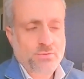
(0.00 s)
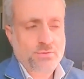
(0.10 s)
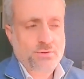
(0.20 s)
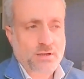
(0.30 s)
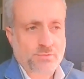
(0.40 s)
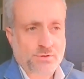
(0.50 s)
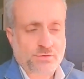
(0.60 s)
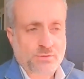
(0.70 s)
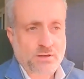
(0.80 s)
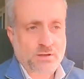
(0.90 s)
who came to
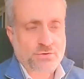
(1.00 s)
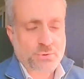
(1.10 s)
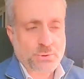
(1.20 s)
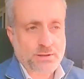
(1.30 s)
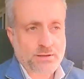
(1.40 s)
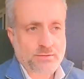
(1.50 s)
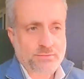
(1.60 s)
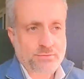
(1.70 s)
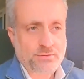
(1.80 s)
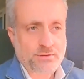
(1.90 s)
Israel shortly
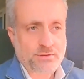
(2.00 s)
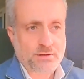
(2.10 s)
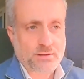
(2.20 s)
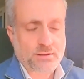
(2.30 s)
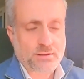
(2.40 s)
after the